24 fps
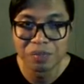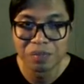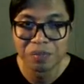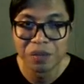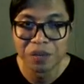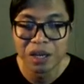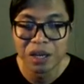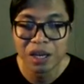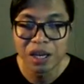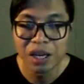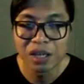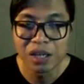
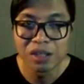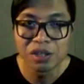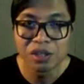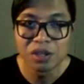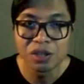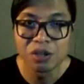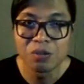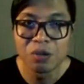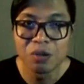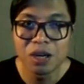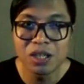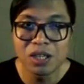is you
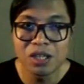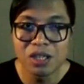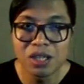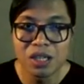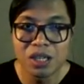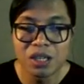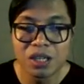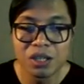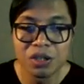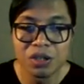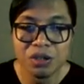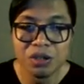watch a
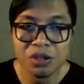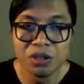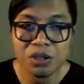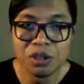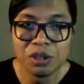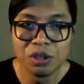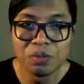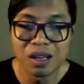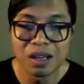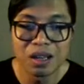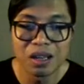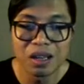YouTube
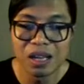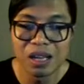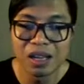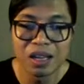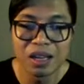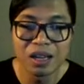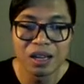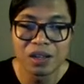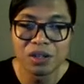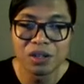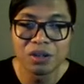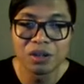and then you
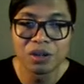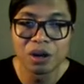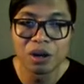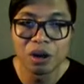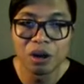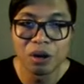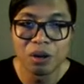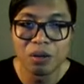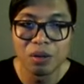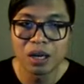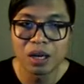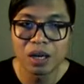go,
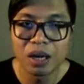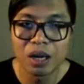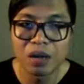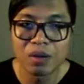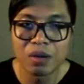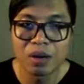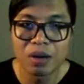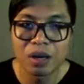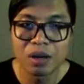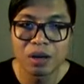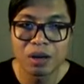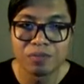I want to
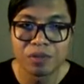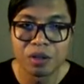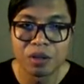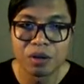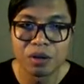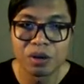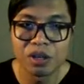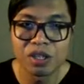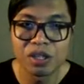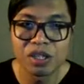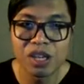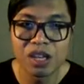create
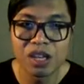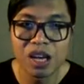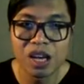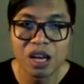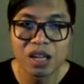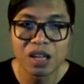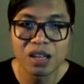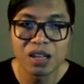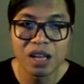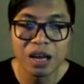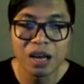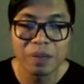Noisia
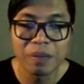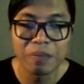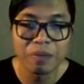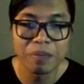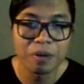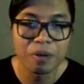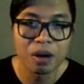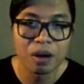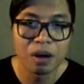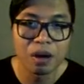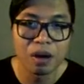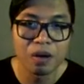type
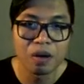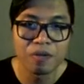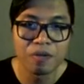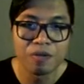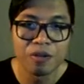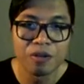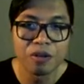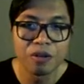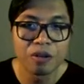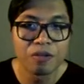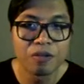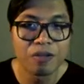of
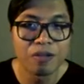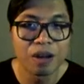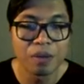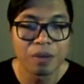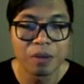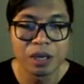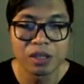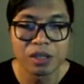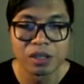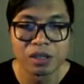neurofunk bass.